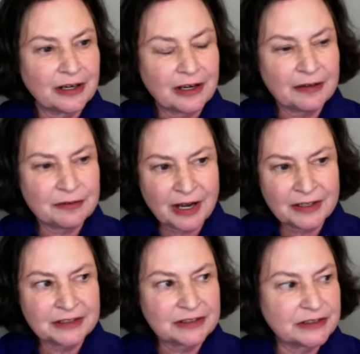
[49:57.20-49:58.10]

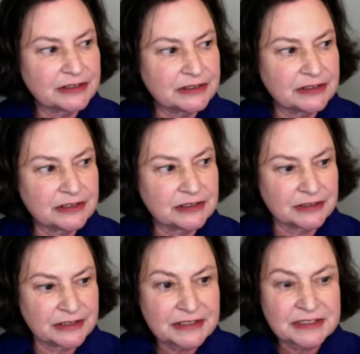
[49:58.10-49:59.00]
ironically,
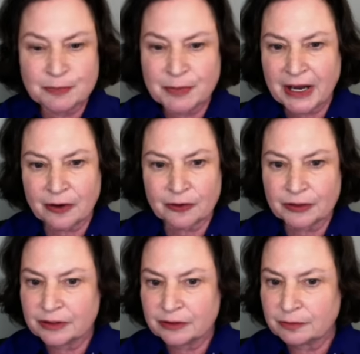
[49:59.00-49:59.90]

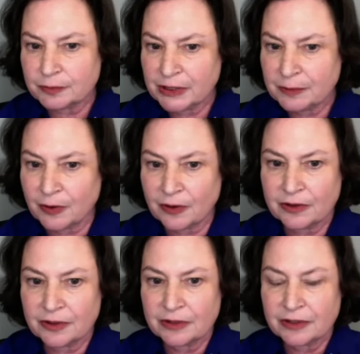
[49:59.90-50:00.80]
disempowering people.
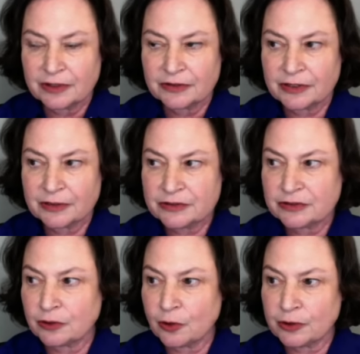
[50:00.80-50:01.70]
There's
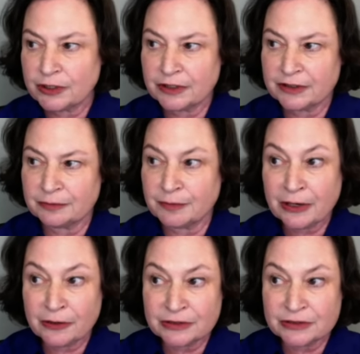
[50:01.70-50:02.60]
glory in
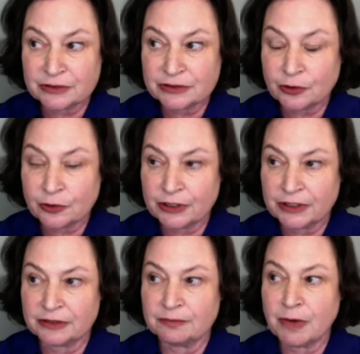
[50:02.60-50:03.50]
marriage, there's glory
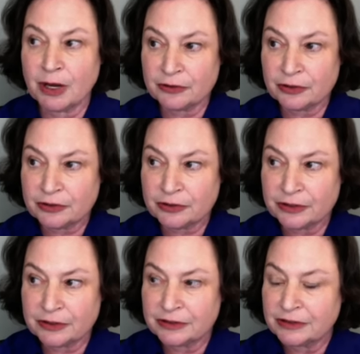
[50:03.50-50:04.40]
in
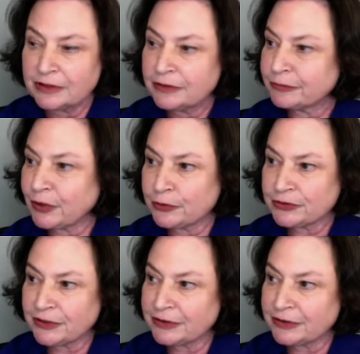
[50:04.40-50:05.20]
motherhood. Those are